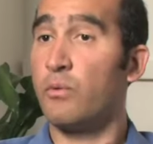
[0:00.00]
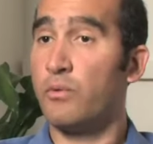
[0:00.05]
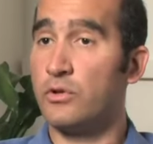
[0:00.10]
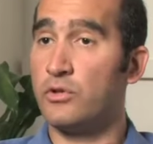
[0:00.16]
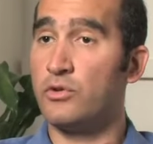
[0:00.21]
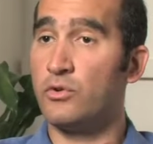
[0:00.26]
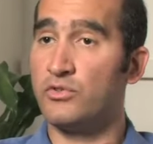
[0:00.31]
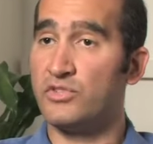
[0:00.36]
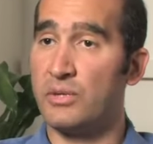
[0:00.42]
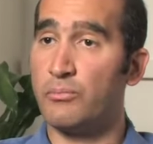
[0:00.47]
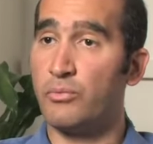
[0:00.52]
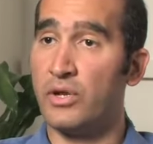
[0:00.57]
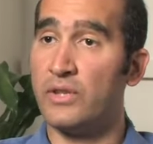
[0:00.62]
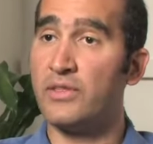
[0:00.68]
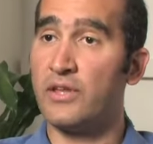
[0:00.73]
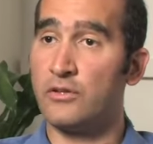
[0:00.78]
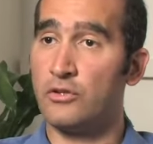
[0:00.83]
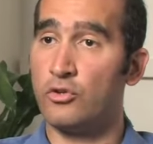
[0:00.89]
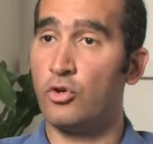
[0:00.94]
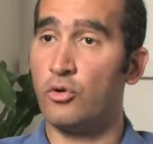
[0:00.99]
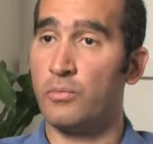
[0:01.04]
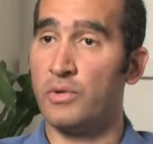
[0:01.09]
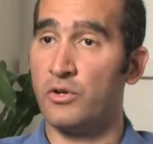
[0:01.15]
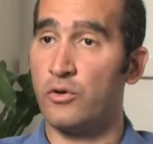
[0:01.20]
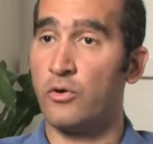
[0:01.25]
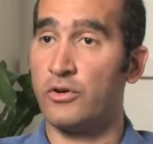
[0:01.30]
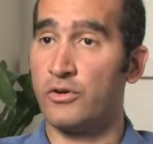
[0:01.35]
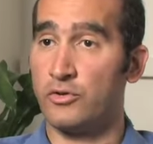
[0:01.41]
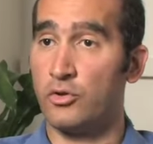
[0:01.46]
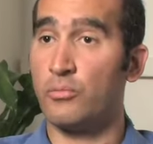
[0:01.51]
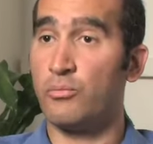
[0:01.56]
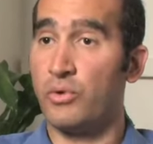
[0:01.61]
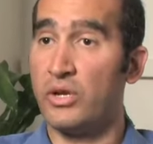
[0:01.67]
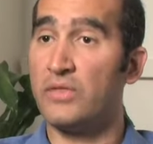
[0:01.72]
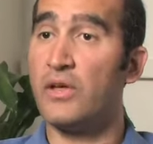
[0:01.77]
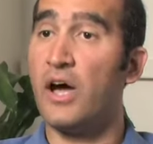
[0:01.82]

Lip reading: we would use a breathing tube in order to breathe